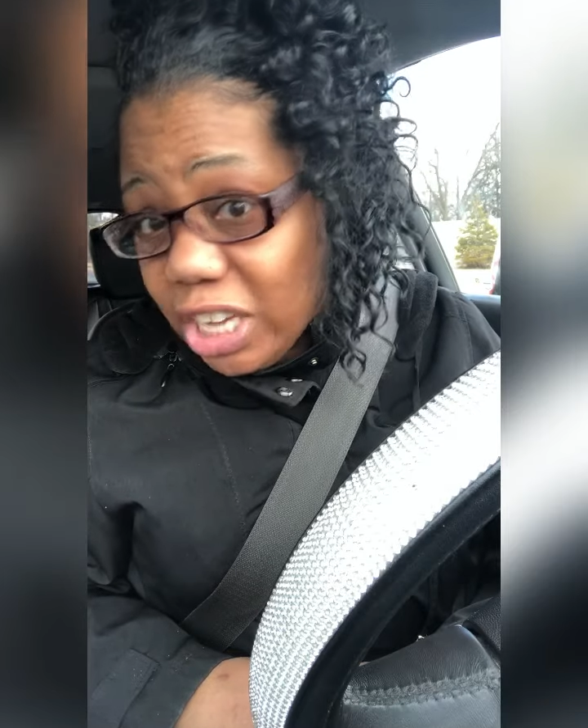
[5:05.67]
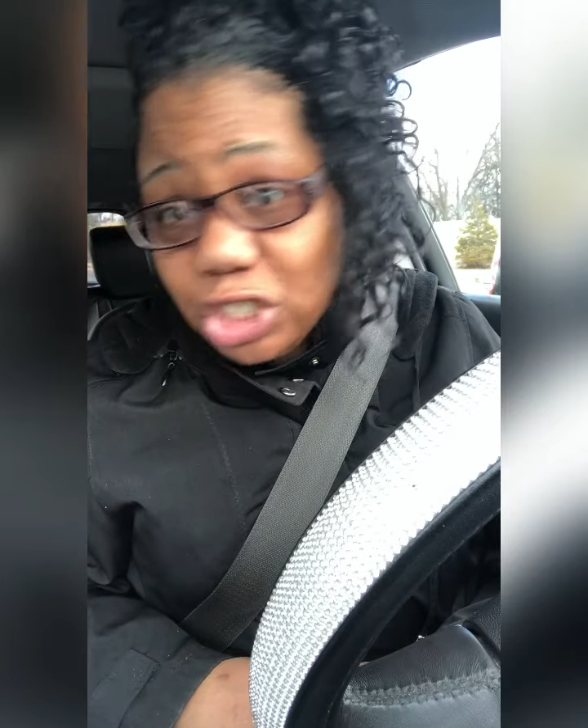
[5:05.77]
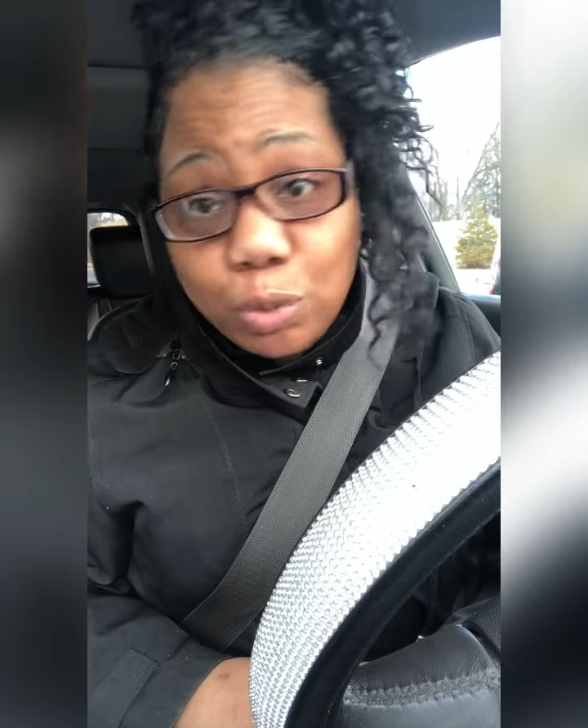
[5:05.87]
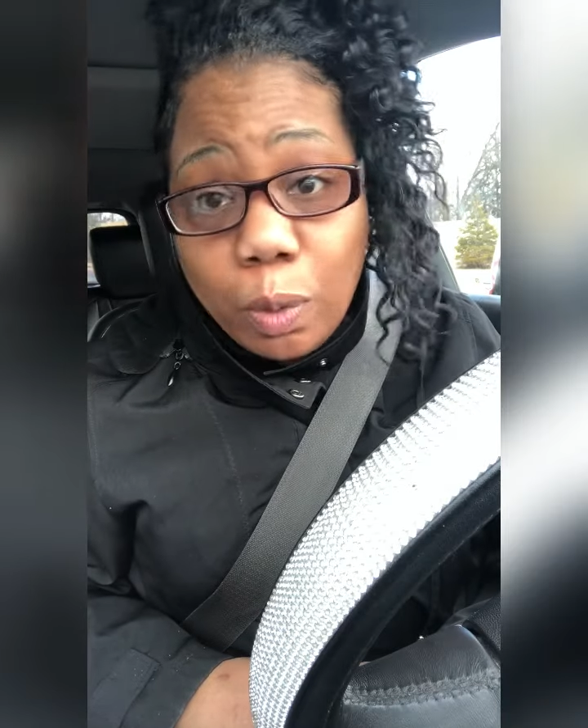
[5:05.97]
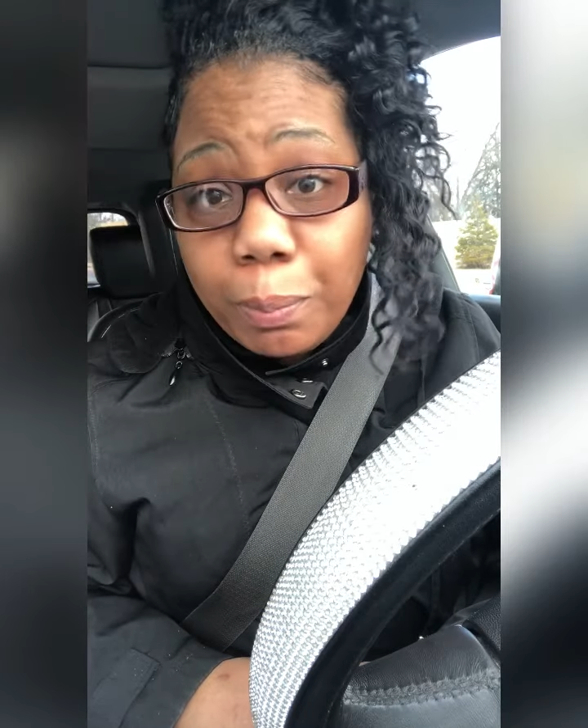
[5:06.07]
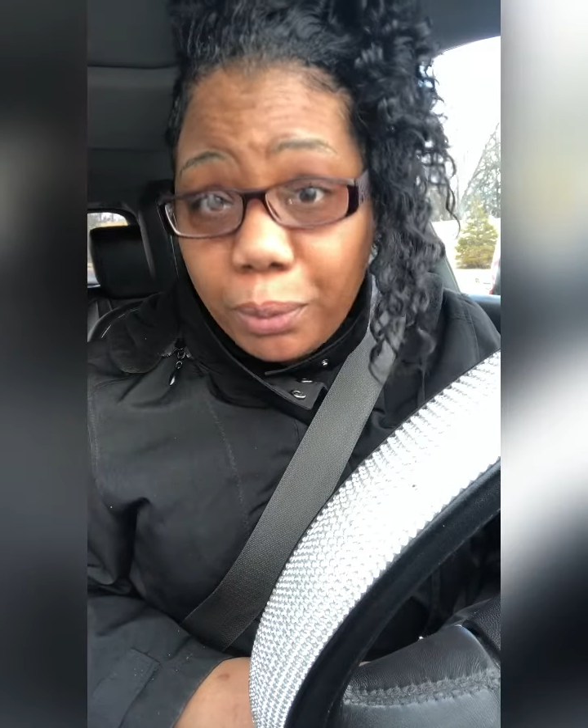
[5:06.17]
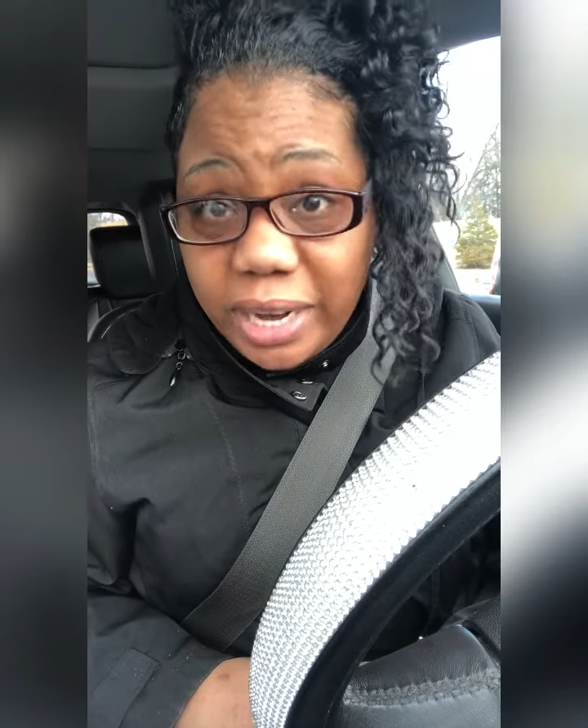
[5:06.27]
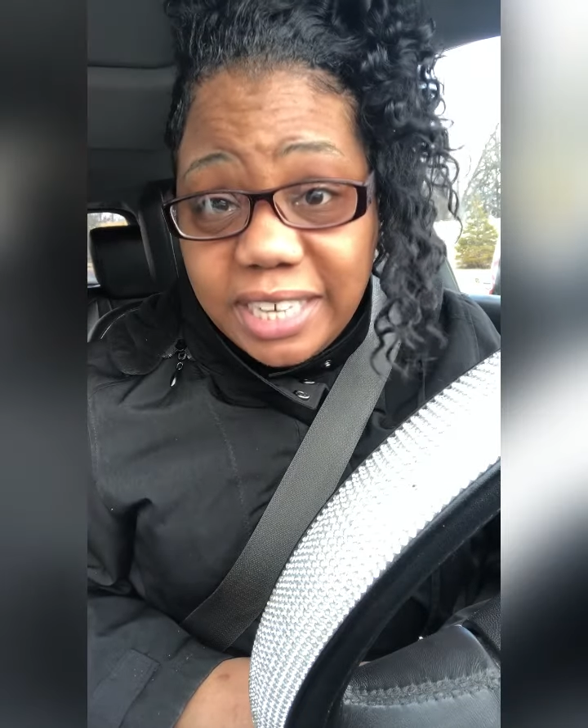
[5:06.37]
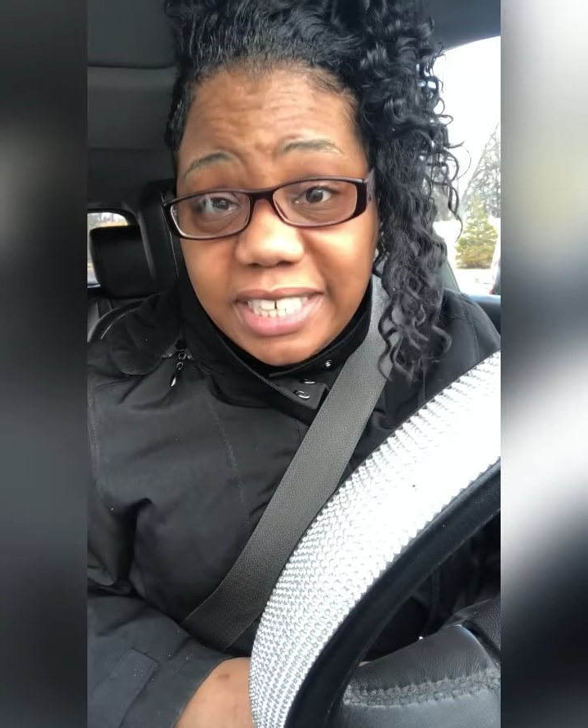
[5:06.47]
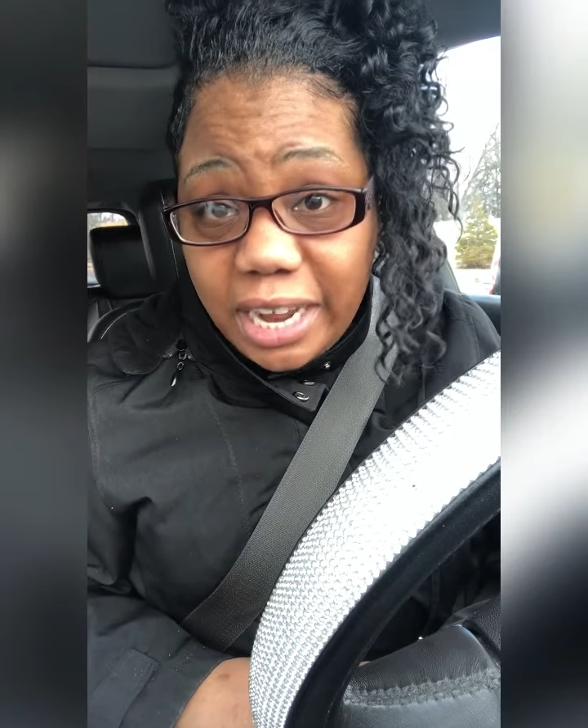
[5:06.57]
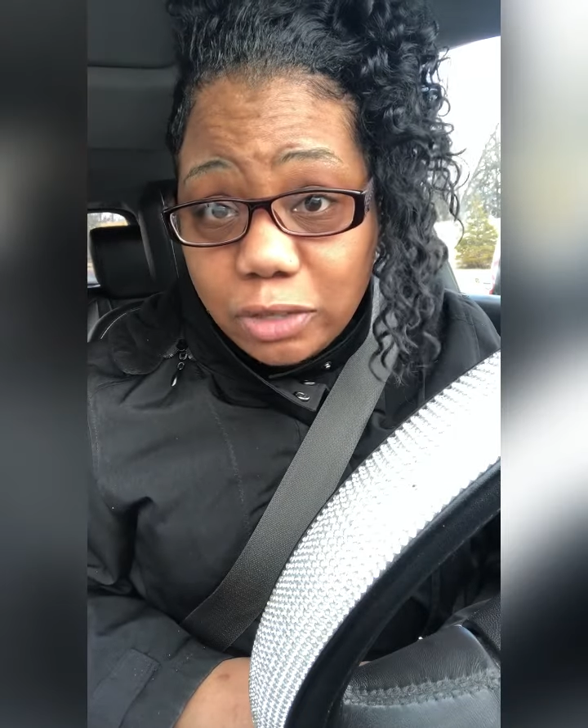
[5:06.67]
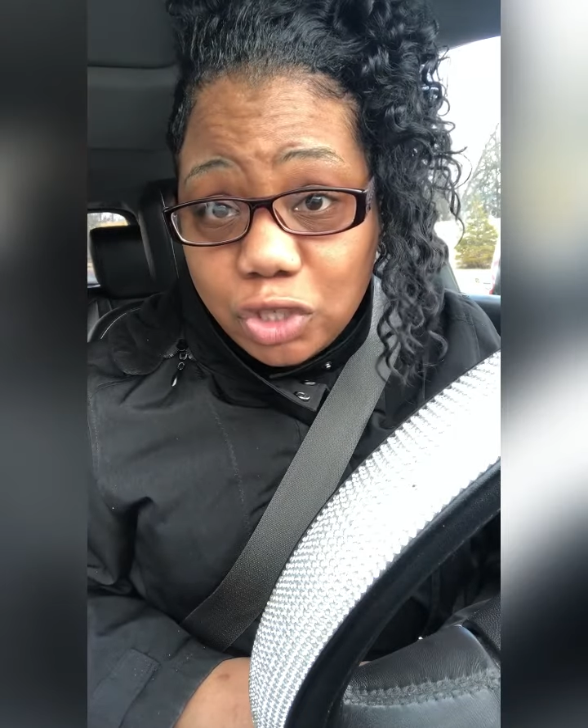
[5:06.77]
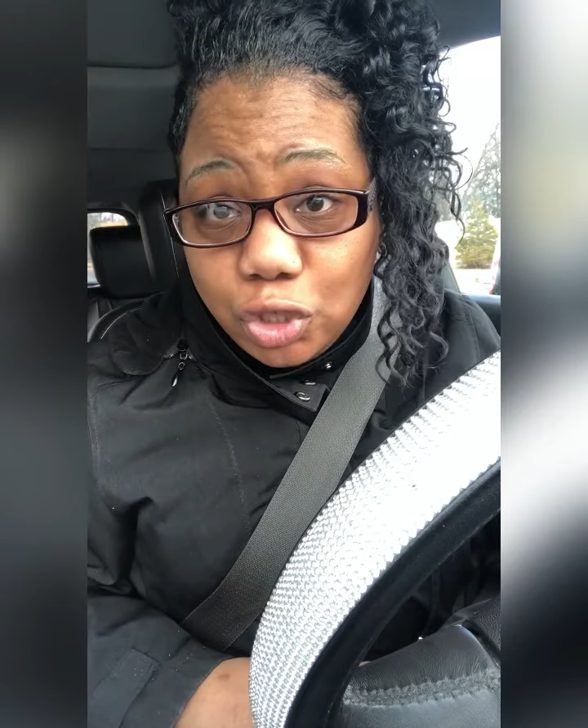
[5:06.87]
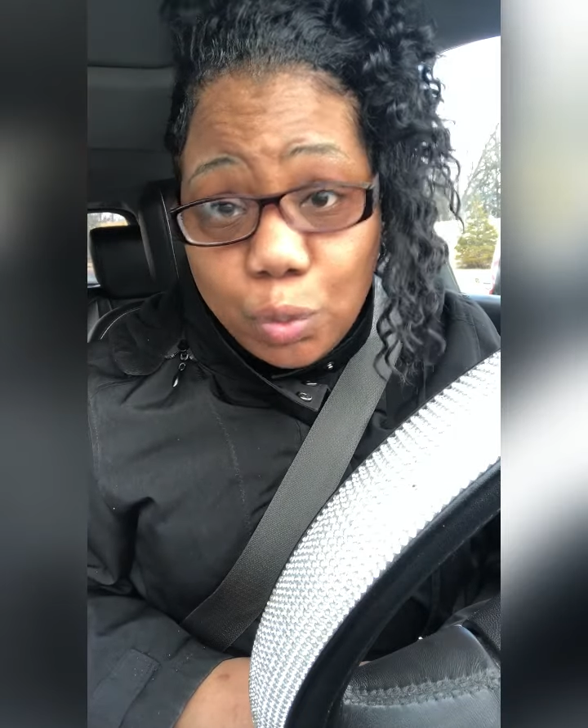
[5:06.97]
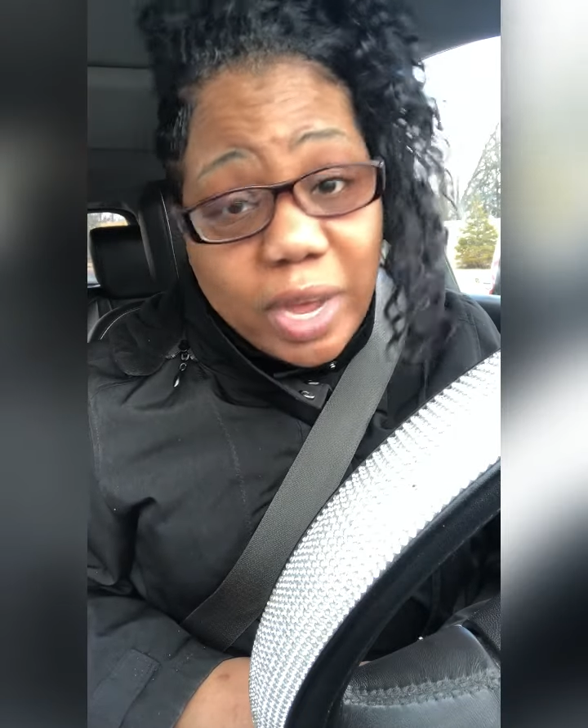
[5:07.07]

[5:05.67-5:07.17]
and she will break it down to you,